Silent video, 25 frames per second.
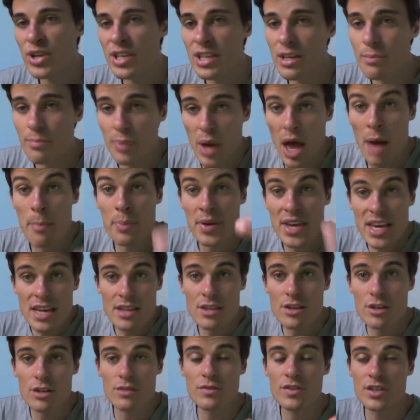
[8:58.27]

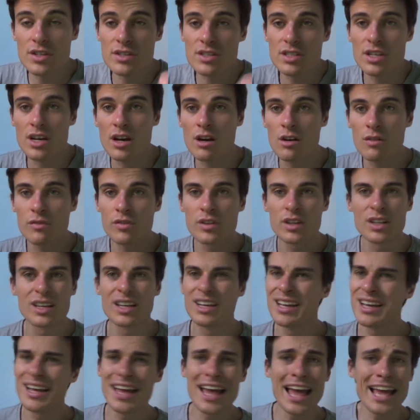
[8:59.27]
opinion of
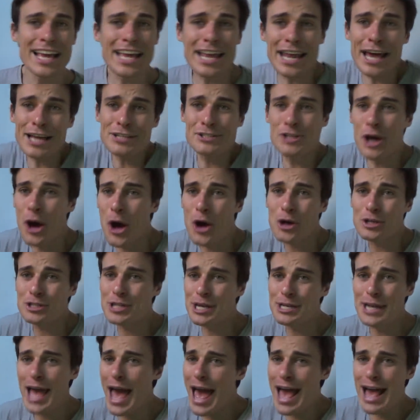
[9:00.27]
yourself, can I talk
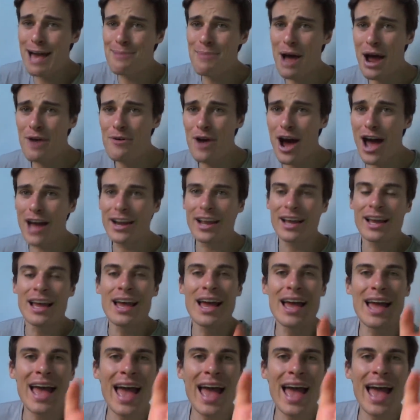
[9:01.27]
today, am I right?